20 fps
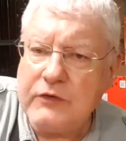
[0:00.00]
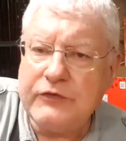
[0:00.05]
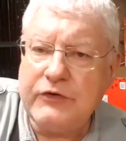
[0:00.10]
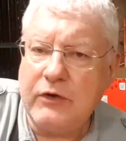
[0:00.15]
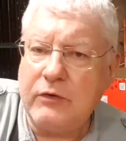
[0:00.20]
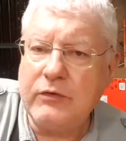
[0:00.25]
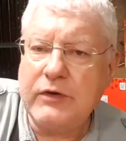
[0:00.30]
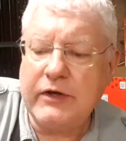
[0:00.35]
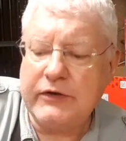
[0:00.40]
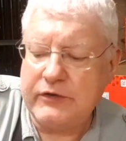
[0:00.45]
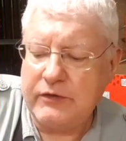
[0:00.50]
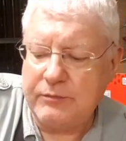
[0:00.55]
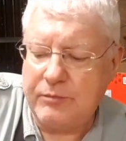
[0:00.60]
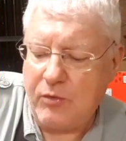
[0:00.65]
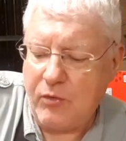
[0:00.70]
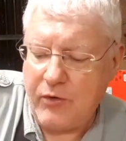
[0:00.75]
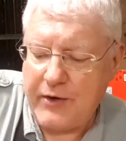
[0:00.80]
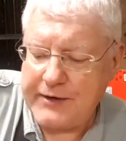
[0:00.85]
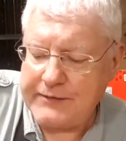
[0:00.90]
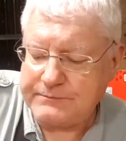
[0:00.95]
don't get the
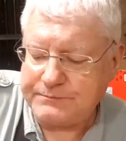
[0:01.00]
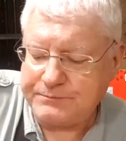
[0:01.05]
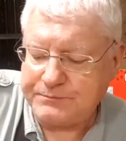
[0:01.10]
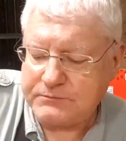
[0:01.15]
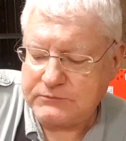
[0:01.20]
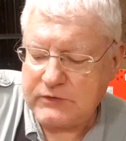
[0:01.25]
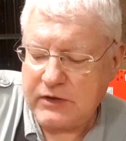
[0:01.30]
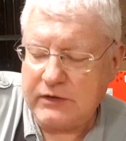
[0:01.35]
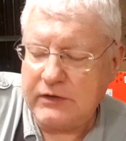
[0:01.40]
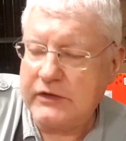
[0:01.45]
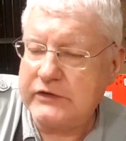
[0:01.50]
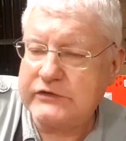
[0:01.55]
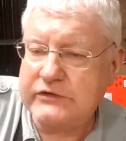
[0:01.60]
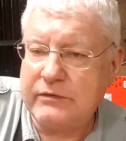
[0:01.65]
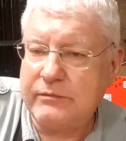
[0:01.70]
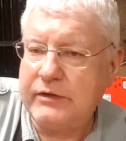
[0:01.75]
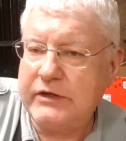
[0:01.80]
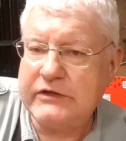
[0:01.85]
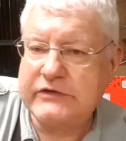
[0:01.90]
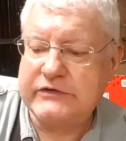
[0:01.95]
point unless
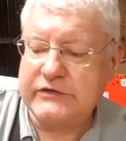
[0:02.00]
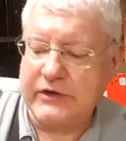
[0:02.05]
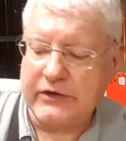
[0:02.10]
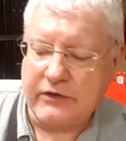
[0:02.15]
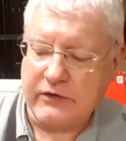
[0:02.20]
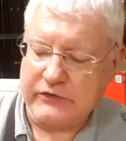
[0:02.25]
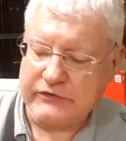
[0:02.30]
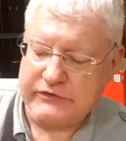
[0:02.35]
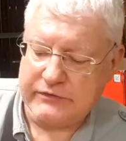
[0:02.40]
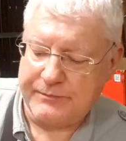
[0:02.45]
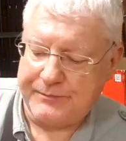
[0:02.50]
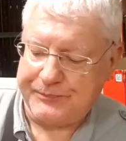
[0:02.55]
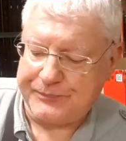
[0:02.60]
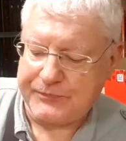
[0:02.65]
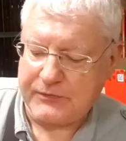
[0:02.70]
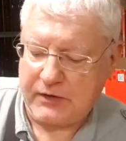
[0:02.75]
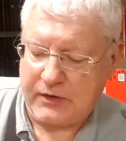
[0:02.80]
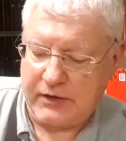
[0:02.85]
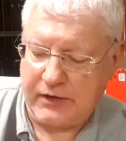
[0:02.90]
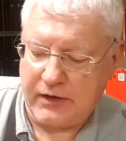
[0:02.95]
somebody snickers,
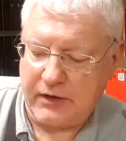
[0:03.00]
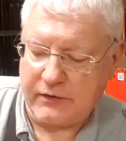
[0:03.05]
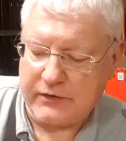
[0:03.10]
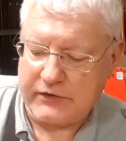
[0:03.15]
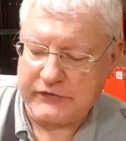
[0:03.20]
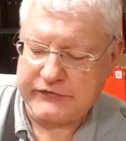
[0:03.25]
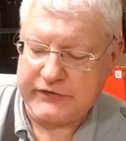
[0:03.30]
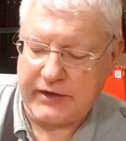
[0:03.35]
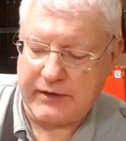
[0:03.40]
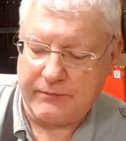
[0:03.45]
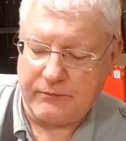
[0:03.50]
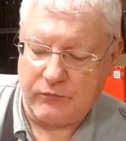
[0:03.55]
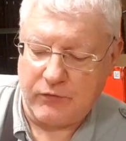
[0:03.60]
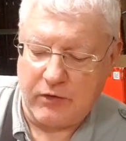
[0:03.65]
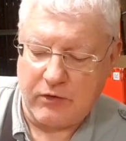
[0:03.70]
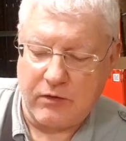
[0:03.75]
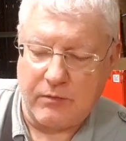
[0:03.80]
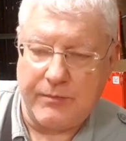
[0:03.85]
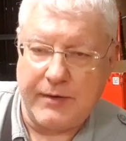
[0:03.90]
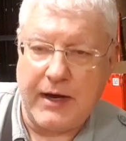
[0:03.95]
you know, because they
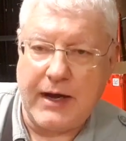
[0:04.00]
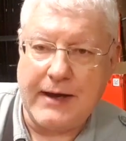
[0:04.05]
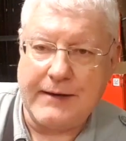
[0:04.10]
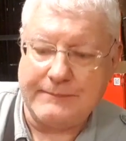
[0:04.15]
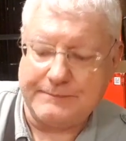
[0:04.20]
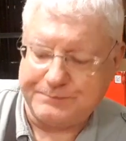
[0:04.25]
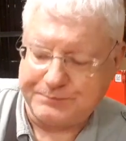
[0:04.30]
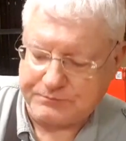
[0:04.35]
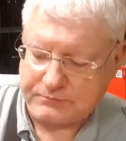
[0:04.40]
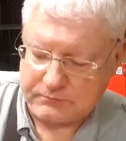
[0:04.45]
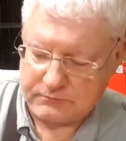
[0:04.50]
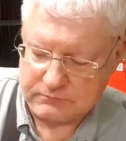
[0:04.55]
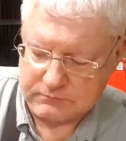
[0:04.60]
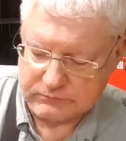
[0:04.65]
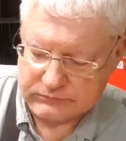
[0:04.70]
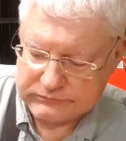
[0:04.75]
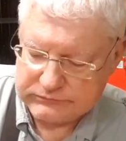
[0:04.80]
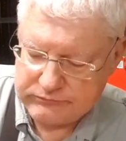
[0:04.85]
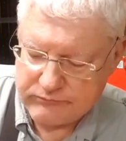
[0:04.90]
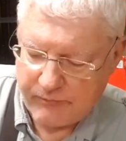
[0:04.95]
wrote a bot
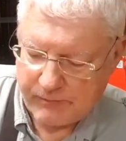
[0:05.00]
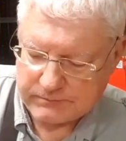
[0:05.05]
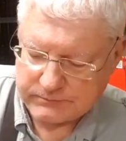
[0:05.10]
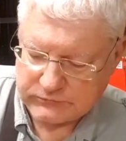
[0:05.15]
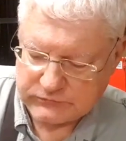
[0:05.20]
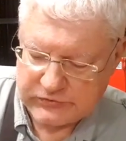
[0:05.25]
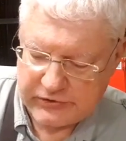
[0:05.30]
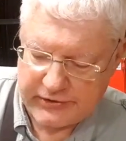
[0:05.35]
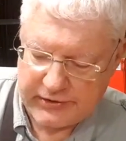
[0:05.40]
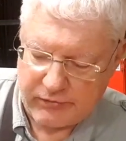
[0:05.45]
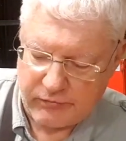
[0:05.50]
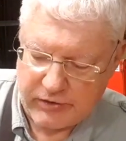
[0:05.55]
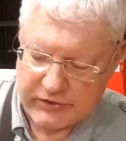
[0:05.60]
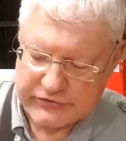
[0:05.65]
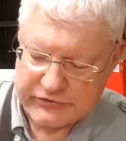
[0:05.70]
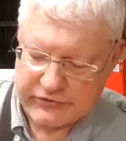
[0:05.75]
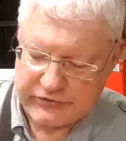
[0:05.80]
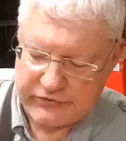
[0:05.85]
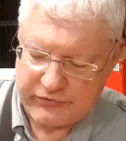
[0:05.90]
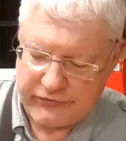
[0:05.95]
and they watch
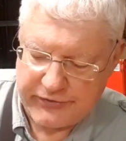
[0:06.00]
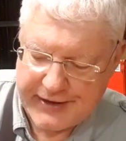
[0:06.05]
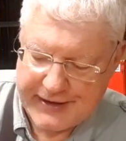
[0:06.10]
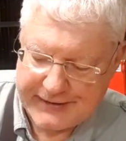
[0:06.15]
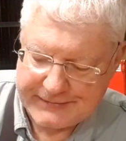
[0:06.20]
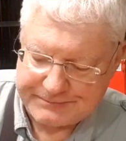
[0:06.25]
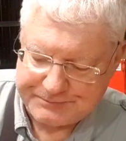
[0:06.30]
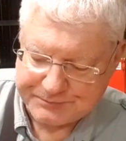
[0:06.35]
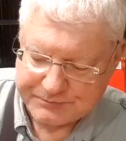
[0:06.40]
it do that.